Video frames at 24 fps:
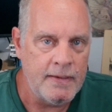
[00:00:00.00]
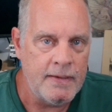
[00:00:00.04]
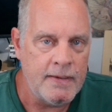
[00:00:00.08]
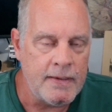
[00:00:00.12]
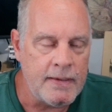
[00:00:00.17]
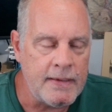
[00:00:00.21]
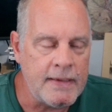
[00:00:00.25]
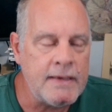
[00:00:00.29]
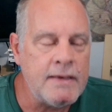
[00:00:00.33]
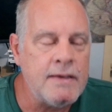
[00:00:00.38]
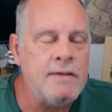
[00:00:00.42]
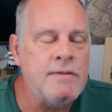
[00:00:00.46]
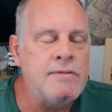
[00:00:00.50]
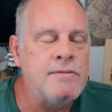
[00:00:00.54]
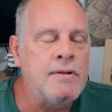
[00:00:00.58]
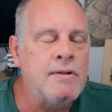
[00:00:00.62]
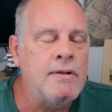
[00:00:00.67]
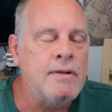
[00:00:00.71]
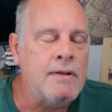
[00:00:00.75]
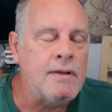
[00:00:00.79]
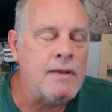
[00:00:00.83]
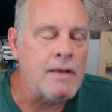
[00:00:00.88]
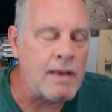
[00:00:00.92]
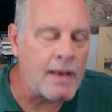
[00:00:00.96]
It is
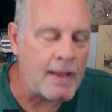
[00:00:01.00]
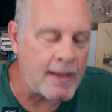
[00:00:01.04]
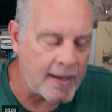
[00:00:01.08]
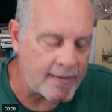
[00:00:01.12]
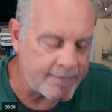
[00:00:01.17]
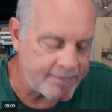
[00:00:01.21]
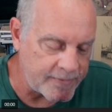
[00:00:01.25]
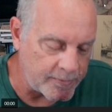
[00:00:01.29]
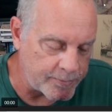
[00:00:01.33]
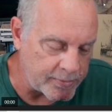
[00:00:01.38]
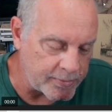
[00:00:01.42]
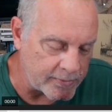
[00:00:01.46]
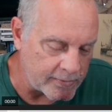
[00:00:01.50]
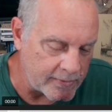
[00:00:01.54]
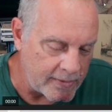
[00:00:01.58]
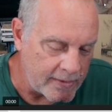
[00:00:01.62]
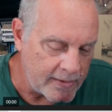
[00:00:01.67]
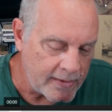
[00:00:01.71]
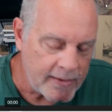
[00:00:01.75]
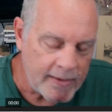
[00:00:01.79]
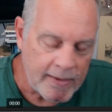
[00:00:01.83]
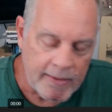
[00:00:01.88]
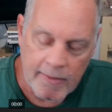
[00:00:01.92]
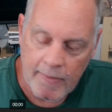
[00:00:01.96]
laughable.
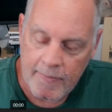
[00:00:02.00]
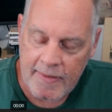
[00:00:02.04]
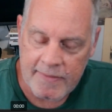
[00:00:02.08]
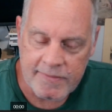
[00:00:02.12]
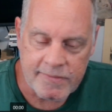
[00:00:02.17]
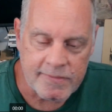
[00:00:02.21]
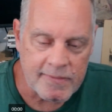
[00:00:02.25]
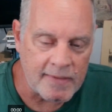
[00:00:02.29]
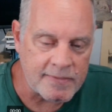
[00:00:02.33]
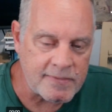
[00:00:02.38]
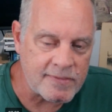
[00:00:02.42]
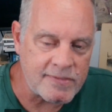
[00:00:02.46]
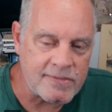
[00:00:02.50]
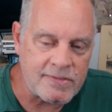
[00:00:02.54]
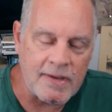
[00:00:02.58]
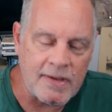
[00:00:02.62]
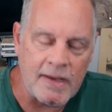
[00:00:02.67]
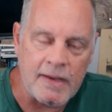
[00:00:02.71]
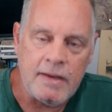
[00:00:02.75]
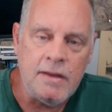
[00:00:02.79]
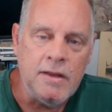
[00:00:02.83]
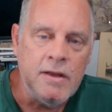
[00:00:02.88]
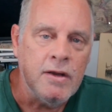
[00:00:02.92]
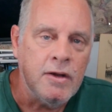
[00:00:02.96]
Now, that's not to
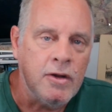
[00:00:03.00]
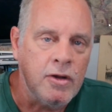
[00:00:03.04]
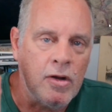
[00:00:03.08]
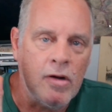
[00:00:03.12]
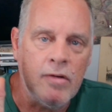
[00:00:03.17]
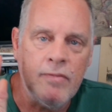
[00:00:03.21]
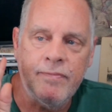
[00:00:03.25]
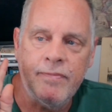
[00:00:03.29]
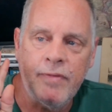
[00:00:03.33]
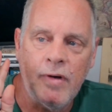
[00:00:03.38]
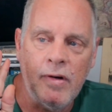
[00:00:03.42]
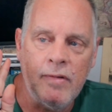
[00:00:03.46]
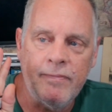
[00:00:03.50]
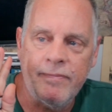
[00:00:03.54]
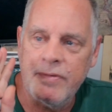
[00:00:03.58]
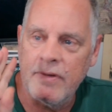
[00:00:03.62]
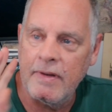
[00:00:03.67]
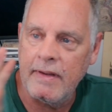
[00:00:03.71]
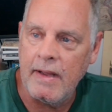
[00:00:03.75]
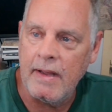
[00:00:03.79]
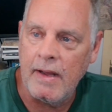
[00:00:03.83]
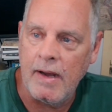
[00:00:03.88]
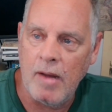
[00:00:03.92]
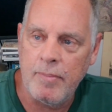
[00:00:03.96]
say go vote for
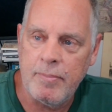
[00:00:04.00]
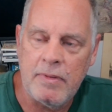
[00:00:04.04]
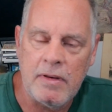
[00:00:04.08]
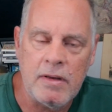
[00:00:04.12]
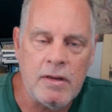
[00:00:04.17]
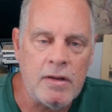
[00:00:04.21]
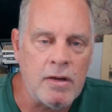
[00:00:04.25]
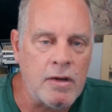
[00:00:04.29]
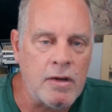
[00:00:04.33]
Kamala or